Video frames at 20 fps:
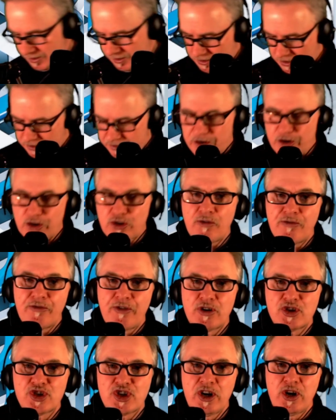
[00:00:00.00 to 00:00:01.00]
Another
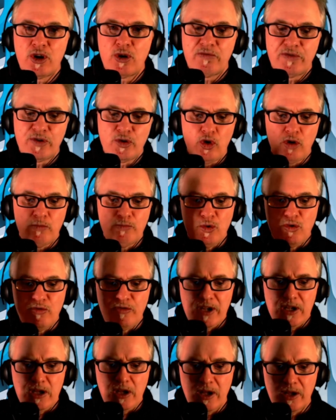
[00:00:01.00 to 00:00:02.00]
conversion here of an old
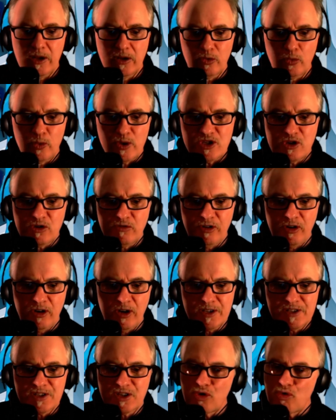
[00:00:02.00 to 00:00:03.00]
movie, The Wizard of
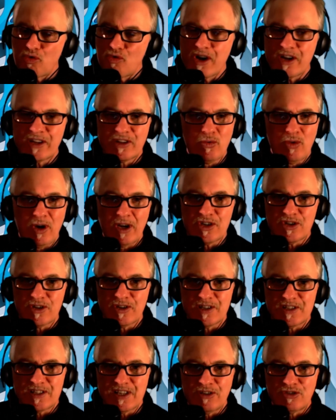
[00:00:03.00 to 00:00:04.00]
Oz. Great to watch
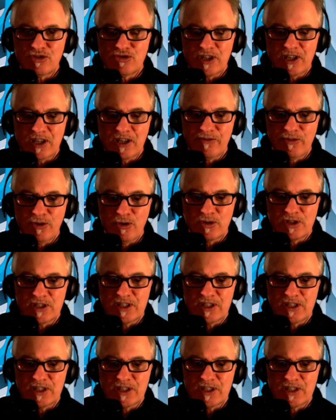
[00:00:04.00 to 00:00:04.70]
this in 3D, folks.